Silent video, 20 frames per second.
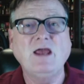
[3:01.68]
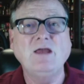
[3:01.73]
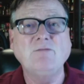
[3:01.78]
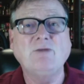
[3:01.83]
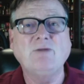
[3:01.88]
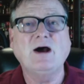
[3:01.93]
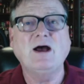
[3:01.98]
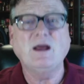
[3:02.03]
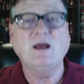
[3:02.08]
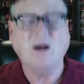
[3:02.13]

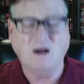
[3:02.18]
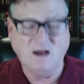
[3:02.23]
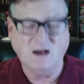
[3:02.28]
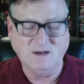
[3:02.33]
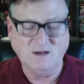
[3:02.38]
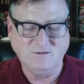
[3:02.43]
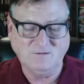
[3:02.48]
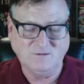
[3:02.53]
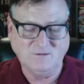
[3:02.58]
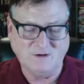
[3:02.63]
by
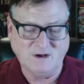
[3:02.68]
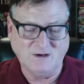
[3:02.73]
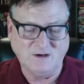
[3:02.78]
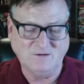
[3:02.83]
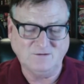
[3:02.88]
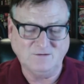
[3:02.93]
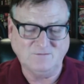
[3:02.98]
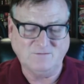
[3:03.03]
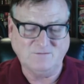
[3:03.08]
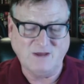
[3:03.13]
hot
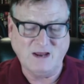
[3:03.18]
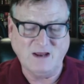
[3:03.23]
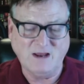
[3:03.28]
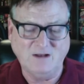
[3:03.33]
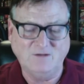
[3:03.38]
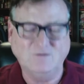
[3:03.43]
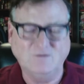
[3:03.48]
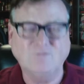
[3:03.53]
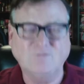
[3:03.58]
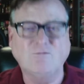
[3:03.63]
sauce
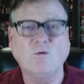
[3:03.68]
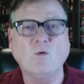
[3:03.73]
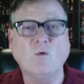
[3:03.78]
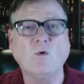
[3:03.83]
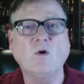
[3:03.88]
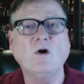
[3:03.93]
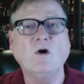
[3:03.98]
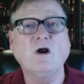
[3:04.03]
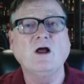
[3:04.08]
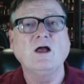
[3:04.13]
fans
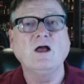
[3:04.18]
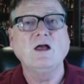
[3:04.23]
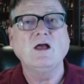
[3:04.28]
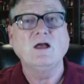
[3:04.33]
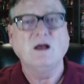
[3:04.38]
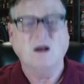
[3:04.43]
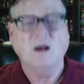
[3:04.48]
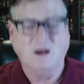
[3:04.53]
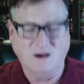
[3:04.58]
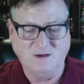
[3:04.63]
for
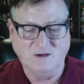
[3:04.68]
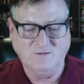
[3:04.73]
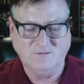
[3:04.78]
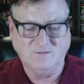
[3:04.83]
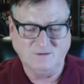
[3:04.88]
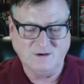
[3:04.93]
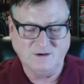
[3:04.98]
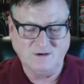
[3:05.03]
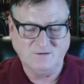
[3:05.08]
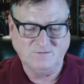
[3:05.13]
hot
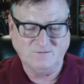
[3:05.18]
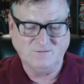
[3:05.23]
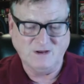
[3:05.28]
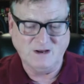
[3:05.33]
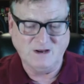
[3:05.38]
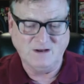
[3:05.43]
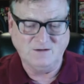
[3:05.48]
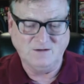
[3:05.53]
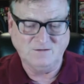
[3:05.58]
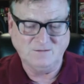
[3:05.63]
sauce
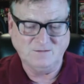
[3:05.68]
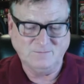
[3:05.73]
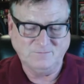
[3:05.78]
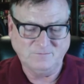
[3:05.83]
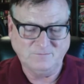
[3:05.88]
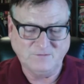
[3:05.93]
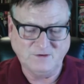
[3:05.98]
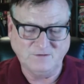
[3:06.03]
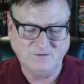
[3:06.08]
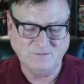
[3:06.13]
fans.
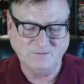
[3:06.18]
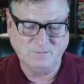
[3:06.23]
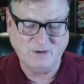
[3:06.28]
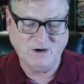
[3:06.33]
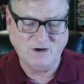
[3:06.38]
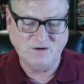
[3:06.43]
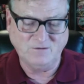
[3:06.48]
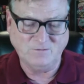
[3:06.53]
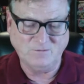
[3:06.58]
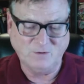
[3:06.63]
Says it
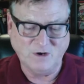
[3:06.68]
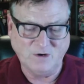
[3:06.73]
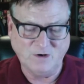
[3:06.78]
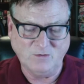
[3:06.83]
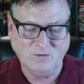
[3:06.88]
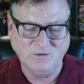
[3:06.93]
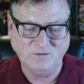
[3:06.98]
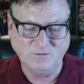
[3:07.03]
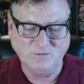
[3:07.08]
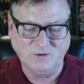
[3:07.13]
pairs well
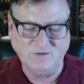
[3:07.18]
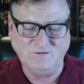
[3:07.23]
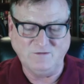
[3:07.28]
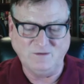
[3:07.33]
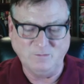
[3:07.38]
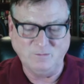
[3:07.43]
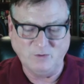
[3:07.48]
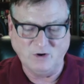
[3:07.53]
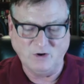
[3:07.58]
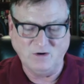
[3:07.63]
with greasy
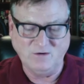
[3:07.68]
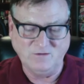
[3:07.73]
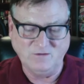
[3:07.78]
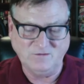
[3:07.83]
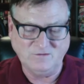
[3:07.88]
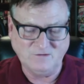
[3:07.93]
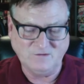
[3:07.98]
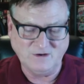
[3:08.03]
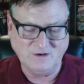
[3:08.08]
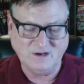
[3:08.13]
burgers,
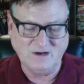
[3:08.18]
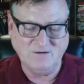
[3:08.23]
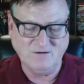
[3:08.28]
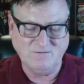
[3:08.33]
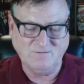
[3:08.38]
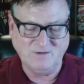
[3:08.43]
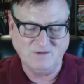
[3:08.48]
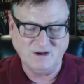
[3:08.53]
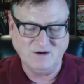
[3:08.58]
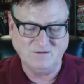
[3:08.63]
chicken
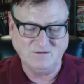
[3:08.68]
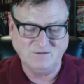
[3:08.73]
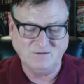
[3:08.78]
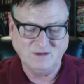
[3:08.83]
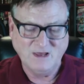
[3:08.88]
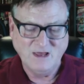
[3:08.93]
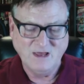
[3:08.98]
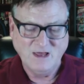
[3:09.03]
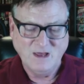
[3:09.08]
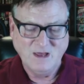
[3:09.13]
fingers,
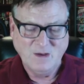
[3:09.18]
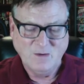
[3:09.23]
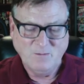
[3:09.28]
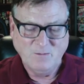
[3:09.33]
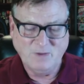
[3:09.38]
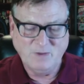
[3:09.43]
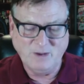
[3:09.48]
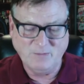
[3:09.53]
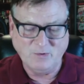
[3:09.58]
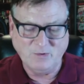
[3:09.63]

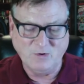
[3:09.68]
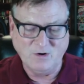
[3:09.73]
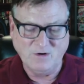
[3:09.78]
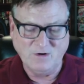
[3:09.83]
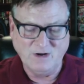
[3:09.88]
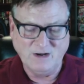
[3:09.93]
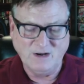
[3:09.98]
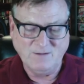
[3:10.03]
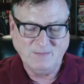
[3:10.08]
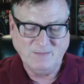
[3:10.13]

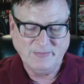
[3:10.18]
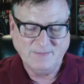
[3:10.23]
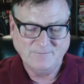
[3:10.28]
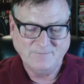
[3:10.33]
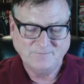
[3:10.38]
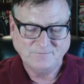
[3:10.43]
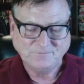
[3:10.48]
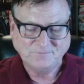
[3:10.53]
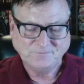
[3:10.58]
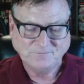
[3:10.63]
pepperoni,
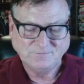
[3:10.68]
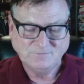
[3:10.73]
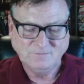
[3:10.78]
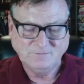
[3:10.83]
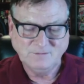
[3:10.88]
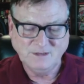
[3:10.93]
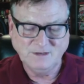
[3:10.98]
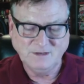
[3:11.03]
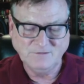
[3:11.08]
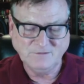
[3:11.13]

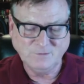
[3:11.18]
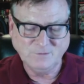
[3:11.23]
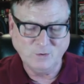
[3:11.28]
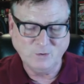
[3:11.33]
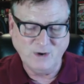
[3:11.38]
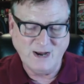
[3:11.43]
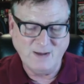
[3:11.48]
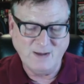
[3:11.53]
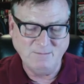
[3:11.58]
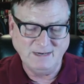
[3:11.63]

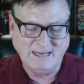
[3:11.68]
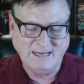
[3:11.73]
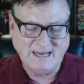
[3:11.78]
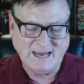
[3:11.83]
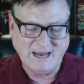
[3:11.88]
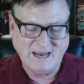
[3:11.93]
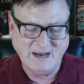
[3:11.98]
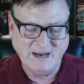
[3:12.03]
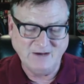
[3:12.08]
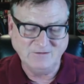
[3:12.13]
scrambly
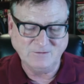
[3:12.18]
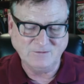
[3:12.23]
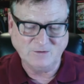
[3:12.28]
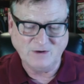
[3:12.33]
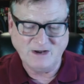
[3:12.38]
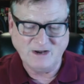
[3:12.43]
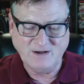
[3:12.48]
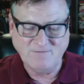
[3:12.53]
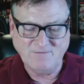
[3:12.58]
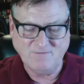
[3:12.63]
eggs, or
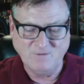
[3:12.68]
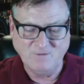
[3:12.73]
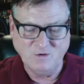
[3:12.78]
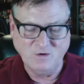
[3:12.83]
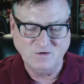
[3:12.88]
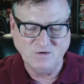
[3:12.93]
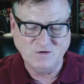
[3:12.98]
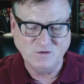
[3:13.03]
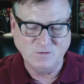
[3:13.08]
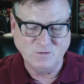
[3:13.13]
any
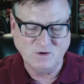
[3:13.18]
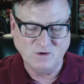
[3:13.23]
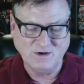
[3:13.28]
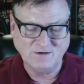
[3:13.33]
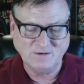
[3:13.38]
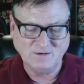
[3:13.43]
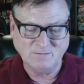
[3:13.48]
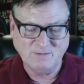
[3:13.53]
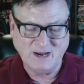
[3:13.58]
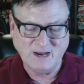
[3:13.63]
food you want
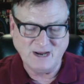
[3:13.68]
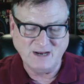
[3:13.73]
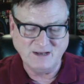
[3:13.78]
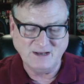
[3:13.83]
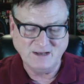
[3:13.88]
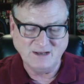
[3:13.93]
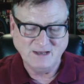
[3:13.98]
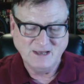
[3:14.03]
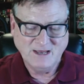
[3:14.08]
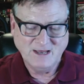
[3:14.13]
to
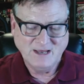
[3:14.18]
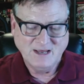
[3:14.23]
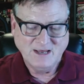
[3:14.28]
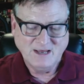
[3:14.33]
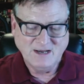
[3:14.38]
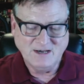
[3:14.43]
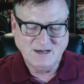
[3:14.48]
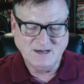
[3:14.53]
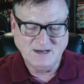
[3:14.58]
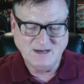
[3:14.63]
make
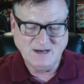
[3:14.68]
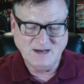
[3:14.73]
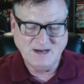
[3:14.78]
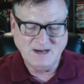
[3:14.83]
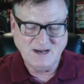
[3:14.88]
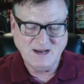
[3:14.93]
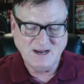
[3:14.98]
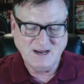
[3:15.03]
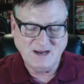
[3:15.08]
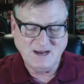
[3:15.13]

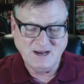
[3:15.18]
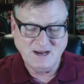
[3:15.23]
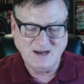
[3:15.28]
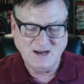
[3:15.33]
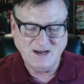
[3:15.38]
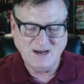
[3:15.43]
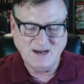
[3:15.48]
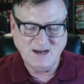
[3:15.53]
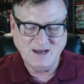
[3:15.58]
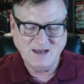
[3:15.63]

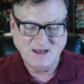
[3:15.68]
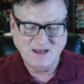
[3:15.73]
Deeecent.